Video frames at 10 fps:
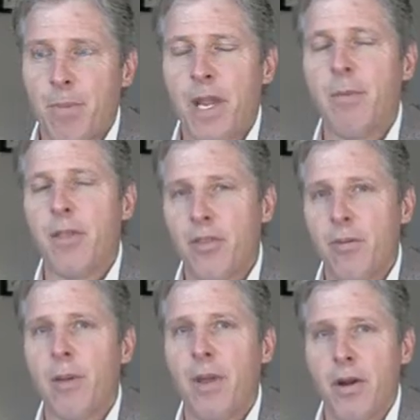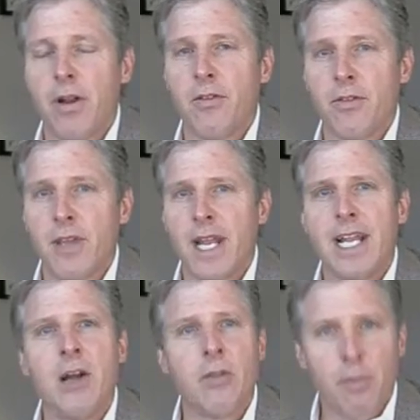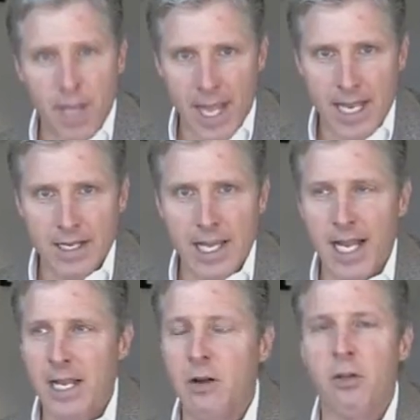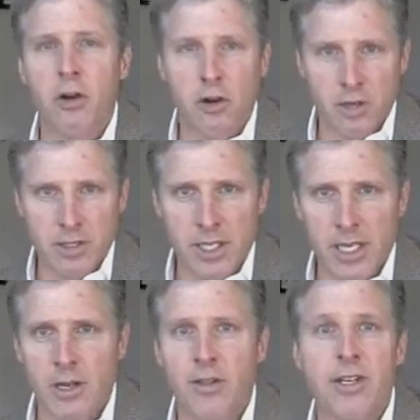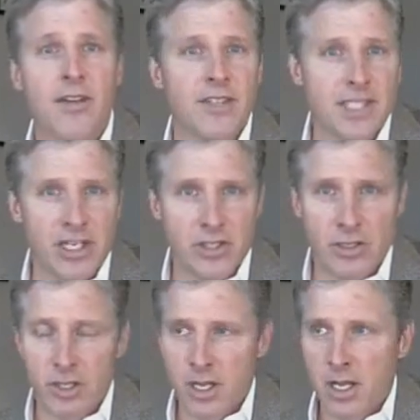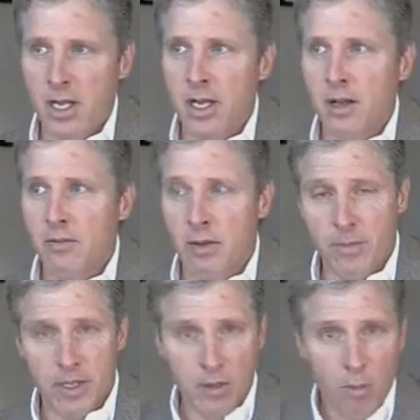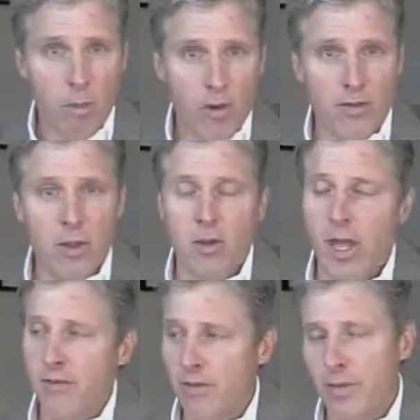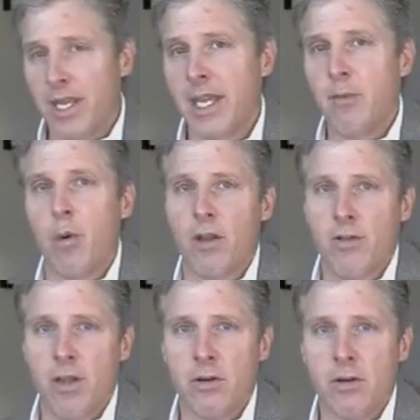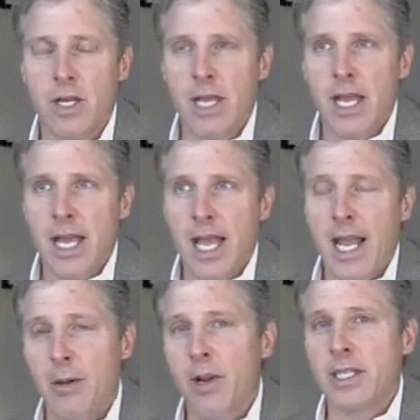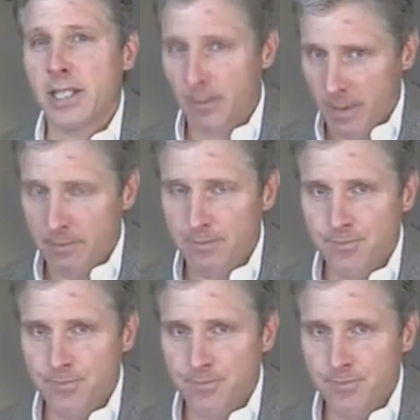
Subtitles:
But I've been through my parents, and I know the pain, and I know the hurt, and I know the devastation from the adult point of view and from the kid point of view. And I want to stop it.